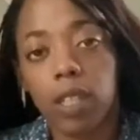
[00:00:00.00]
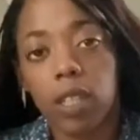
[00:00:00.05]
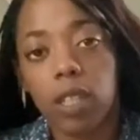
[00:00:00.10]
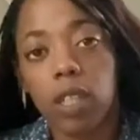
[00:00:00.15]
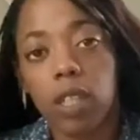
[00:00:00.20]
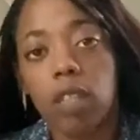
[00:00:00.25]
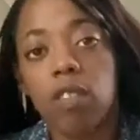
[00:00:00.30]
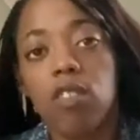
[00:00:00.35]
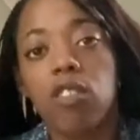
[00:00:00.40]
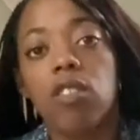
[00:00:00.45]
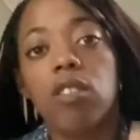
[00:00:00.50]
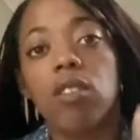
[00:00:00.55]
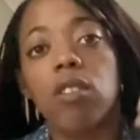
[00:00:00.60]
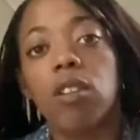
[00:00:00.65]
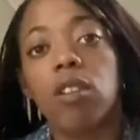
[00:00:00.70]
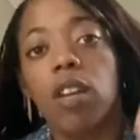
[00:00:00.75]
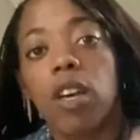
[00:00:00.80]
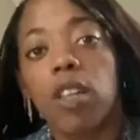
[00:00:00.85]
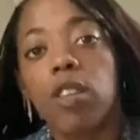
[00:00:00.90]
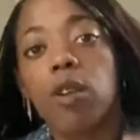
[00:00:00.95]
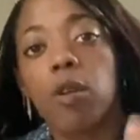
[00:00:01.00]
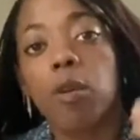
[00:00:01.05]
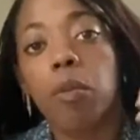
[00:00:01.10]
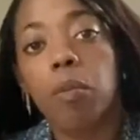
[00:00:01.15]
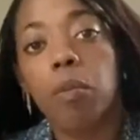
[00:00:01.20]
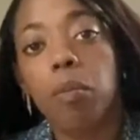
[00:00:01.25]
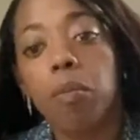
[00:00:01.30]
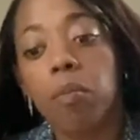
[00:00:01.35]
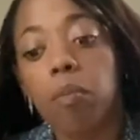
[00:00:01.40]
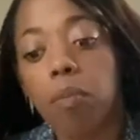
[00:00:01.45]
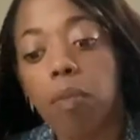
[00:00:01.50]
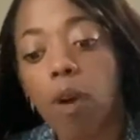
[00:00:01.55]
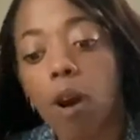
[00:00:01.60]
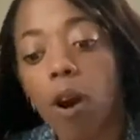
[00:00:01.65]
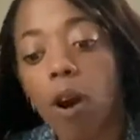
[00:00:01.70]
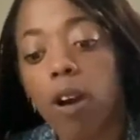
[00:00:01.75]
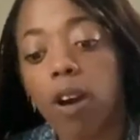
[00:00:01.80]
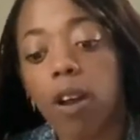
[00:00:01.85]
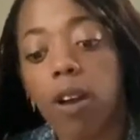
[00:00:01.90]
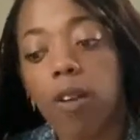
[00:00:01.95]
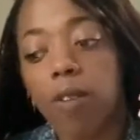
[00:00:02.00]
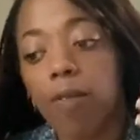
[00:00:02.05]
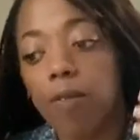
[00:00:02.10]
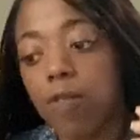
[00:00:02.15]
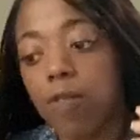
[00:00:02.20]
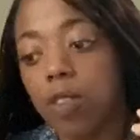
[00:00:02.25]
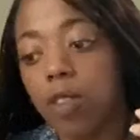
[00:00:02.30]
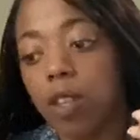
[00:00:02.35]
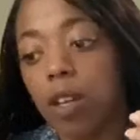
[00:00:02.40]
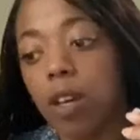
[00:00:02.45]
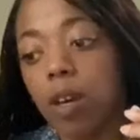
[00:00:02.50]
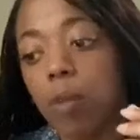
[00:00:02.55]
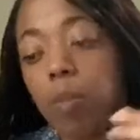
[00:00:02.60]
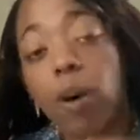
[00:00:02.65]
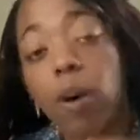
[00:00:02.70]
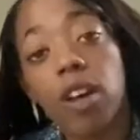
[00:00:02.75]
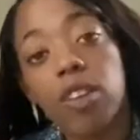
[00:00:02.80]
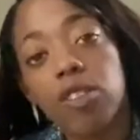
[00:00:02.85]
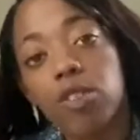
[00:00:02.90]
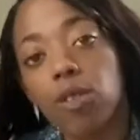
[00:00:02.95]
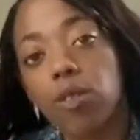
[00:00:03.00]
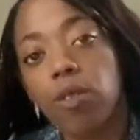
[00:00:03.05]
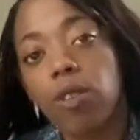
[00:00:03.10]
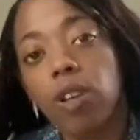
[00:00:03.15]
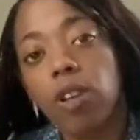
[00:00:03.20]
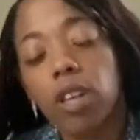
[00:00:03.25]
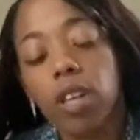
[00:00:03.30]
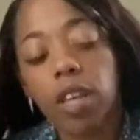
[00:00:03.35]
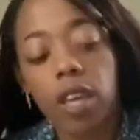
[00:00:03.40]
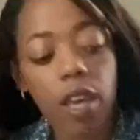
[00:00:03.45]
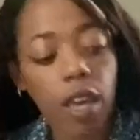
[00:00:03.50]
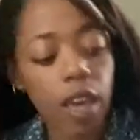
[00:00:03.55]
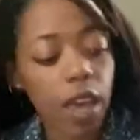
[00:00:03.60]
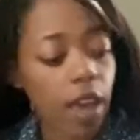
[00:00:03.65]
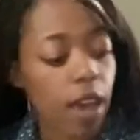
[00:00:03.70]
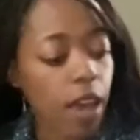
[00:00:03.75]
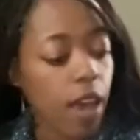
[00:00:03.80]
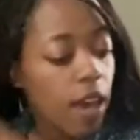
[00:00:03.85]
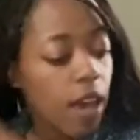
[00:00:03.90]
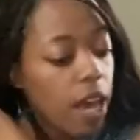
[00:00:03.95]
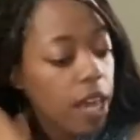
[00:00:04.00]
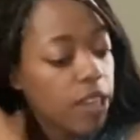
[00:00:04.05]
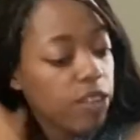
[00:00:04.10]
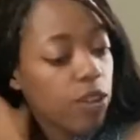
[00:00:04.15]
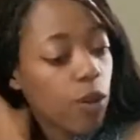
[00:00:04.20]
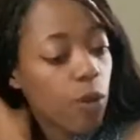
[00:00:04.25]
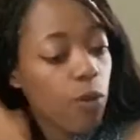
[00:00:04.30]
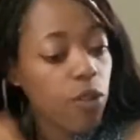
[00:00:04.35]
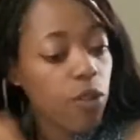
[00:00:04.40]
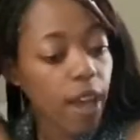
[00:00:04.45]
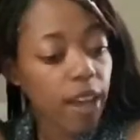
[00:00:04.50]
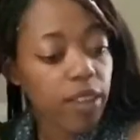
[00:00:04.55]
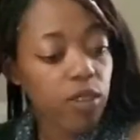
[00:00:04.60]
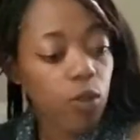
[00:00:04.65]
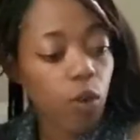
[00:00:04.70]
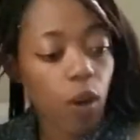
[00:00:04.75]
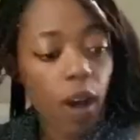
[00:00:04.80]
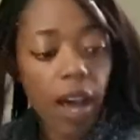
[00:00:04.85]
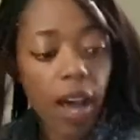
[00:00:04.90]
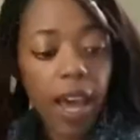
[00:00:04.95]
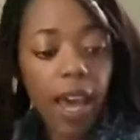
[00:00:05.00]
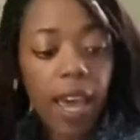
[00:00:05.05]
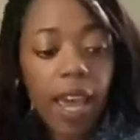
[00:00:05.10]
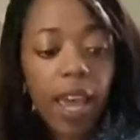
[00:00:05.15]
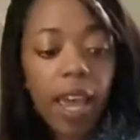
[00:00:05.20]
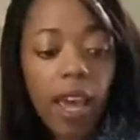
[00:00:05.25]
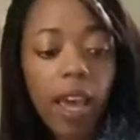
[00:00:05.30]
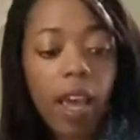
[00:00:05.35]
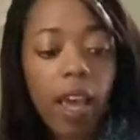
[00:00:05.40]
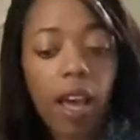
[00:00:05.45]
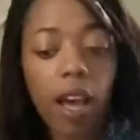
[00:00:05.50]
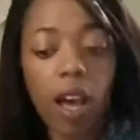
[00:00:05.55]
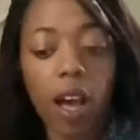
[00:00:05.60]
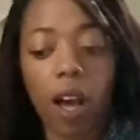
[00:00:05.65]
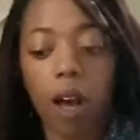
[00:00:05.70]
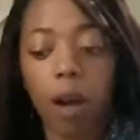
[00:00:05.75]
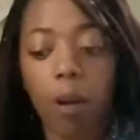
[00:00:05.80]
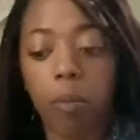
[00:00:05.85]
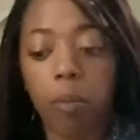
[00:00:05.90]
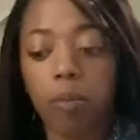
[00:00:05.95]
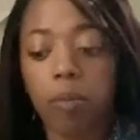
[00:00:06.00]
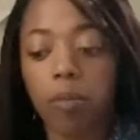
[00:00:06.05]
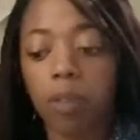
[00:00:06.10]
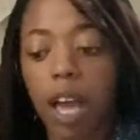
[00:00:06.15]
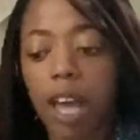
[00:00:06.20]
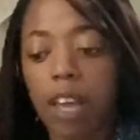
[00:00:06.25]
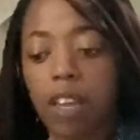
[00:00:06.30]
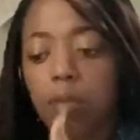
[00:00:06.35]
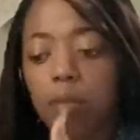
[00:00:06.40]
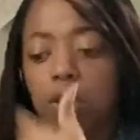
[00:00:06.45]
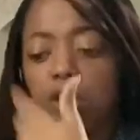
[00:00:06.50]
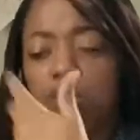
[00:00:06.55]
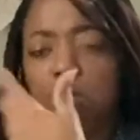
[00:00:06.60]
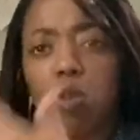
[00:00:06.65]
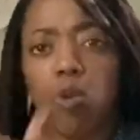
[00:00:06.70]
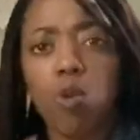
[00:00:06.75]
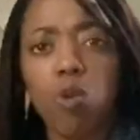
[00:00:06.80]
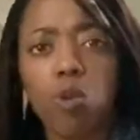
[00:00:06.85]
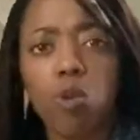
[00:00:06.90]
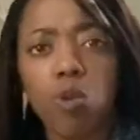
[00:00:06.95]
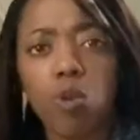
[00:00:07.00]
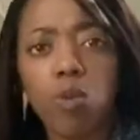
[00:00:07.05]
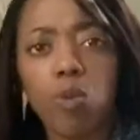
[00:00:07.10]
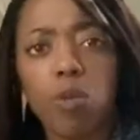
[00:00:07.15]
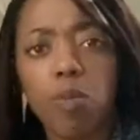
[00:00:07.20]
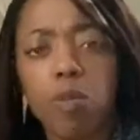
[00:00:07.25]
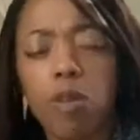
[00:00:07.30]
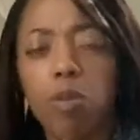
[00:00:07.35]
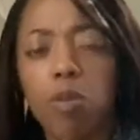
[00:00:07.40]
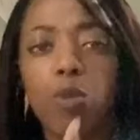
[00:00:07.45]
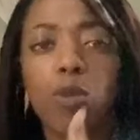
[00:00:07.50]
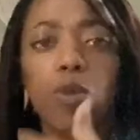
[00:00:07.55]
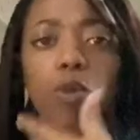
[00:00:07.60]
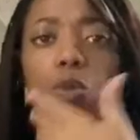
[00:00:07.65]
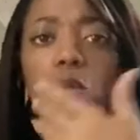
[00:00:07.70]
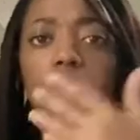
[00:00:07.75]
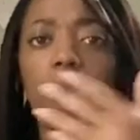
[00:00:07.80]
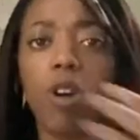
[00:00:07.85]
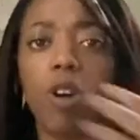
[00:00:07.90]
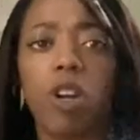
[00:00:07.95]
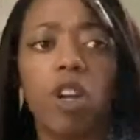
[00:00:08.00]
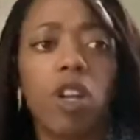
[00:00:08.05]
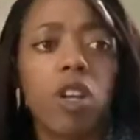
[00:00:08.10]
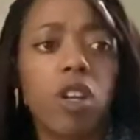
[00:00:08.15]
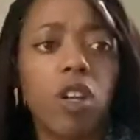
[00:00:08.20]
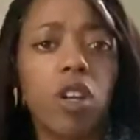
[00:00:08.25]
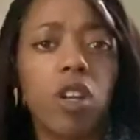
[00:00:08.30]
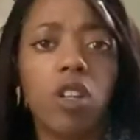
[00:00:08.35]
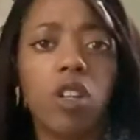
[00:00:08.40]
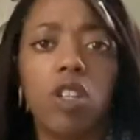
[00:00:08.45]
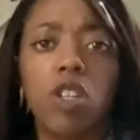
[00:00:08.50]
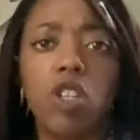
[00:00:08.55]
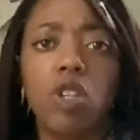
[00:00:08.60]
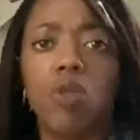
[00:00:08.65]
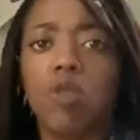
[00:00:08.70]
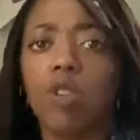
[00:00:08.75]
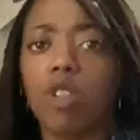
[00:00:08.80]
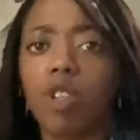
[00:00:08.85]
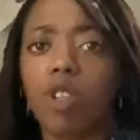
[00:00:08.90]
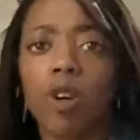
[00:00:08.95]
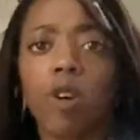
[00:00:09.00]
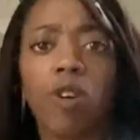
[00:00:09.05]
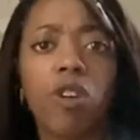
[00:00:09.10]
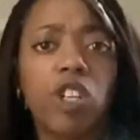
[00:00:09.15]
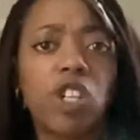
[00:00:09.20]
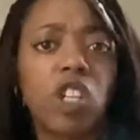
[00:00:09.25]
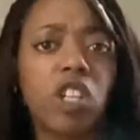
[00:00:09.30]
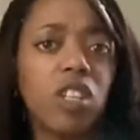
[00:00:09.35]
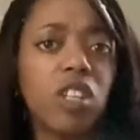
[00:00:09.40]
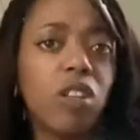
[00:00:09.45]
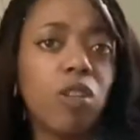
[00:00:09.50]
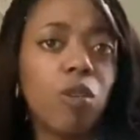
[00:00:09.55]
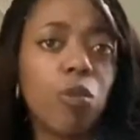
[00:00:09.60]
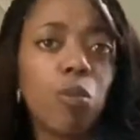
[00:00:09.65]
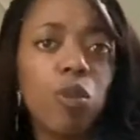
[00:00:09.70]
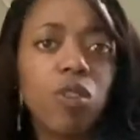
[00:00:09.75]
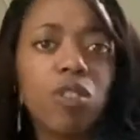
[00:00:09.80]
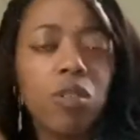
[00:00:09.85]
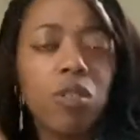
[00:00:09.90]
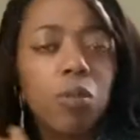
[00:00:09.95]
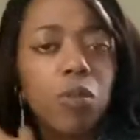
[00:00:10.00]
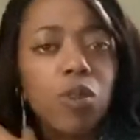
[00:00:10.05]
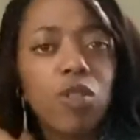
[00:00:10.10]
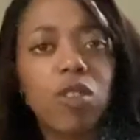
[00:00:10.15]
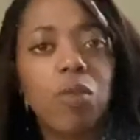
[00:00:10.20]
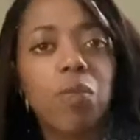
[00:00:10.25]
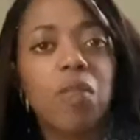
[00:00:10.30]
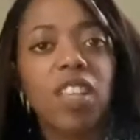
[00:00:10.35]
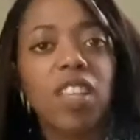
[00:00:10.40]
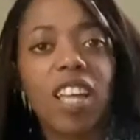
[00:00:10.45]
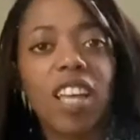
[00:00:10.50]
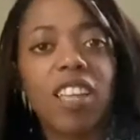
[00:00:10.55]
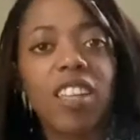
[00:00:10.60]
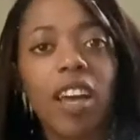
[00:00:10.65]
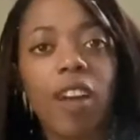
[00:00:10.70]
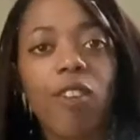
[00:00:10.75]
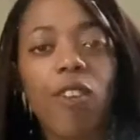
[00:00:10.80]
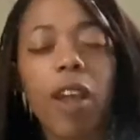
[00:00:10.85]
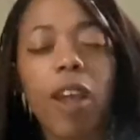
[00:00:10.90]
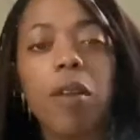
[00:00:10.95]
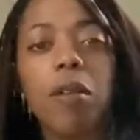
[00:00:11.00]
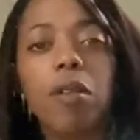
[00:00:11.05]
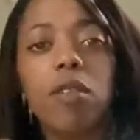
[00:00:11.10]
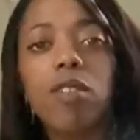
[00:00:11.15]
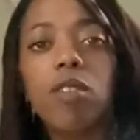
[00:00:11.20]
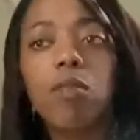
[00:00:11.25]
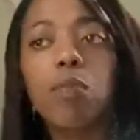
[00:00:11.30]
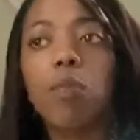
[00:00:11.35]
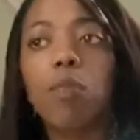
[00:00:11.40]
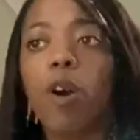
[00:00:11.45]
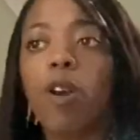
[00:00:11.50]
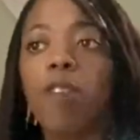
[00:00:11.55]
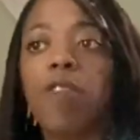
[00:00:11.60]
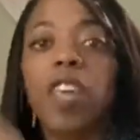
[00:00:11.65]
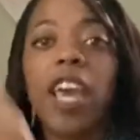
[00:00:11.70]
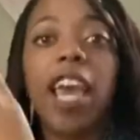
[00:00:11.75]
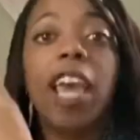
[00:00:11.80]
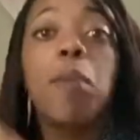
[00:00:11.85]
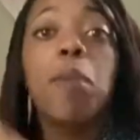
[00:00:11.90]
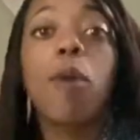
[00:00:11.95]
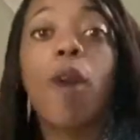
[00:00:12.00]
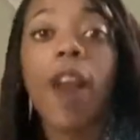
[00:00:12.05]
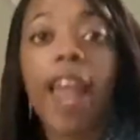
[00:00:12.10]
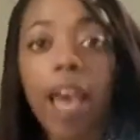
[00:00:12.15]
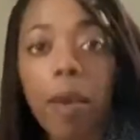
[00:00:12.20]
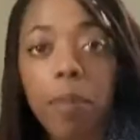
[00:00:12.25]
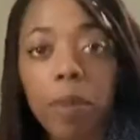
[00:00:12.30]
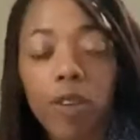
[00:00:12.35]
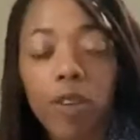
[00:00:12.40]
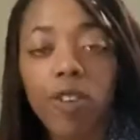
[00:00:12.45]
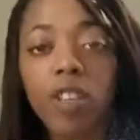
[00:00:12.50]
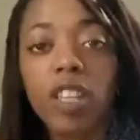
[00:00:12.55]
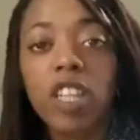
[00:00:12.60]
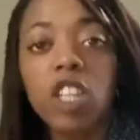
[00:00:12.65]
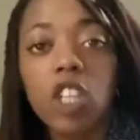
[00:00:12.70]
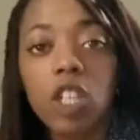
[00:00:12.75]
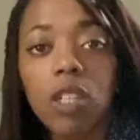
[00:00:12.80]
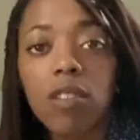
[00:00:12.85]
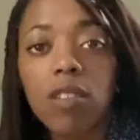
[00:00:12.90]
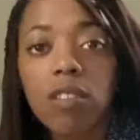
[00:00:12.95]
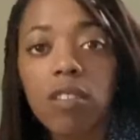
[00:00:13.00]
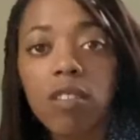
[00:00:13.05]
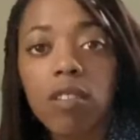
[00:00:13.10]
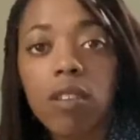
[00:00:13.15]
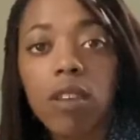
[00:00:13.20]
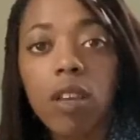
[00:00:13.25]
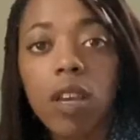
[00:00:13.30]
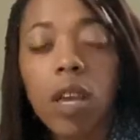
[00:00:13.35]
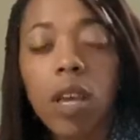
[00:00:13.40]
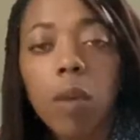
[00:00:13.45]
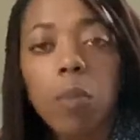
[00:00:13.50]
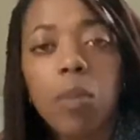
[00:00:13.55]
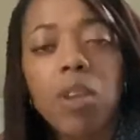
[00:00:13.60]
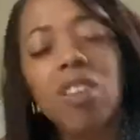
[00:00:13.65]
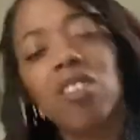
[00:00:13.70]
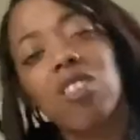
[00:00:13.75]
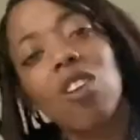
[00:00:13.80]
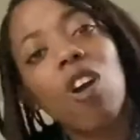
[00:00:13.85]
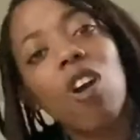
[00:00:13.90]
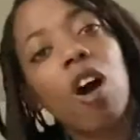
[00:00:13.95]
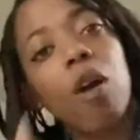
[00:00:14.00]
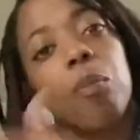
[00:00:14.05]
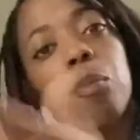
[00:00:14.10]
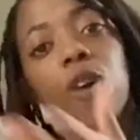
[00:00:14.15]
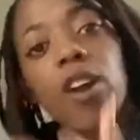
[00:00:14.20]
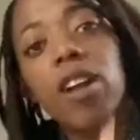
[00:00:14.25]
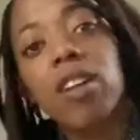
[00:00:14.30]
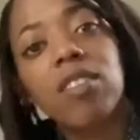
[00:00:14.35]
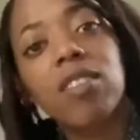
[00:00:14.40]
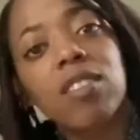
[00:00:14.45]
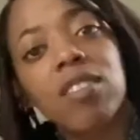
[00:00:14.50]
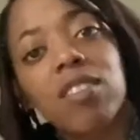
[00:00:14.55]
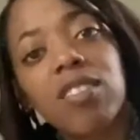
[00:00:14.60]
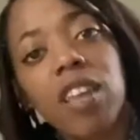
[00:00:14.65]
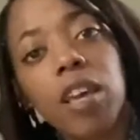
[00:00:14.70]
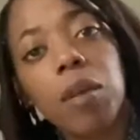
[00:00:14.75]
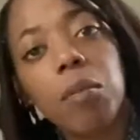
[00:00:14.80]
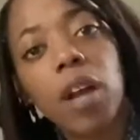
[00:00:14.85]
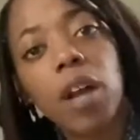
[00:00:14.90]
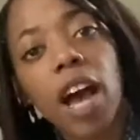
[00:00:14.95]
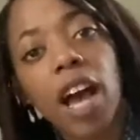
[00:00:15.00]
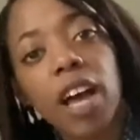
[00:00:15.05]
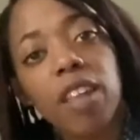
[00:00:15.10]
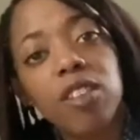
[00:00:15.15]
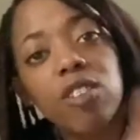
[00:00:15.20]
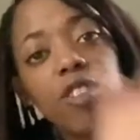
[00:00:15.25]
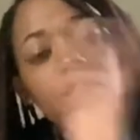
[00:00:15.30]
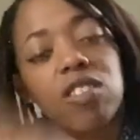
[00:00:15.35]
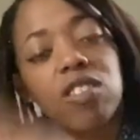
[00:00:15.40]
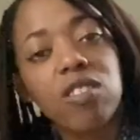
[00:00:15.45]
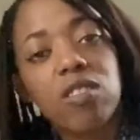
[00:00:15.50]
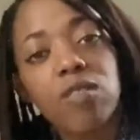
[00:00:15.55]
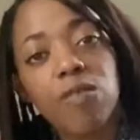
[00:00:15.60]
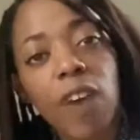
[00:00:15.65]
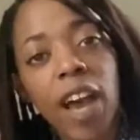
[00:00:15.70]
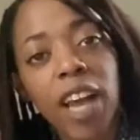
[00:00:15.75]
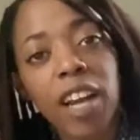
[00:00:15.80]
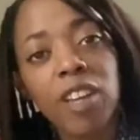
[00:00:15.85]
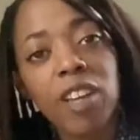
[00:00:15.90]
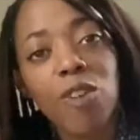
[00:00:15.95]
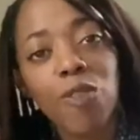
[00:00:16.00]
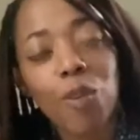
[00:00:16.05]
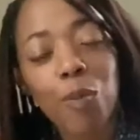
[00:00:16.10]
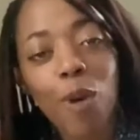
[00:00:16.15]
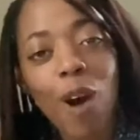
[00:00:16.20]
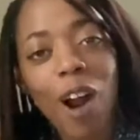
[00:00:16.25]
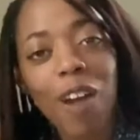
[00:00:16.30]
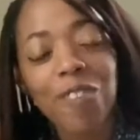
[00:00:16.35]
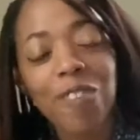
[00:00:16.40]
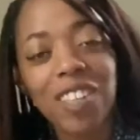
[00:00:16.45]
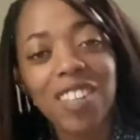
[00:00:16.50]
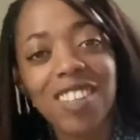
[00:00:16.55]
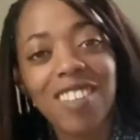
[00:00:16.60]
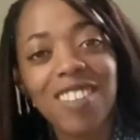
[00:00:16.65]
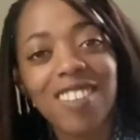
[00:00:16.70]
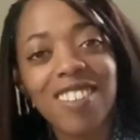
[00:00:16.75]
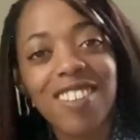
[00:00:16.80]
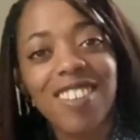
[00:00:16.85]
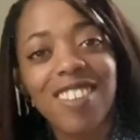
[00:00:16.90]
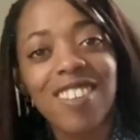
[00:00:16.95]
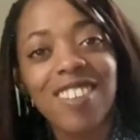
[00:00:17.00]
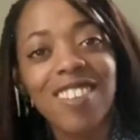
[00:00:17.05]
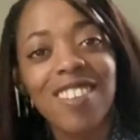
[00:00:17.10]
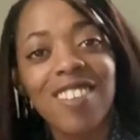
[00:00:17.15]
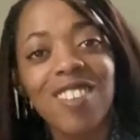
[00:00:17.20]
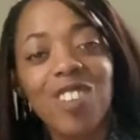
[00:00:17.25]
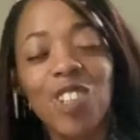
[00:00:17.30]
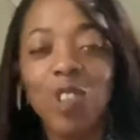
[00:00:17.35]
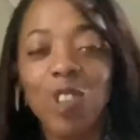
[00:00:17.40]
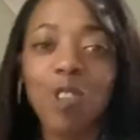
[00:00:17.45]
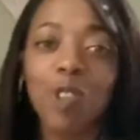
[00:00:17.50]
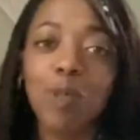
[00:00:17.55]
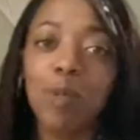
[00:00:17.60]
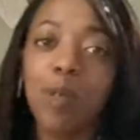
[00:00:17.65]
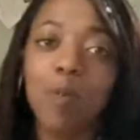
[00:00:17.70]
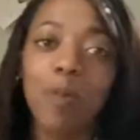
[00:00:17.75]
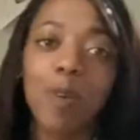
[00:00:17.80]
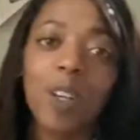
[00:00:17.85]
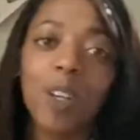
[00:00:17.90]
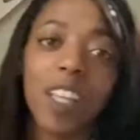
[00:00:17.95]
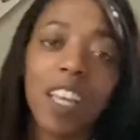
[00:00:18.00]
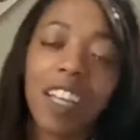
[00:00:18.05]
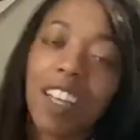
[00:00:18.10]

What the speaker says: It's just another part of the puzzle. And so that's why I can be so cool with people who are Jewish or Christian or Muslim or something like that, right? Part of the Abrahamic religions, because they're all praying to the same God. They're just fighting over prophets. Jewish people are like,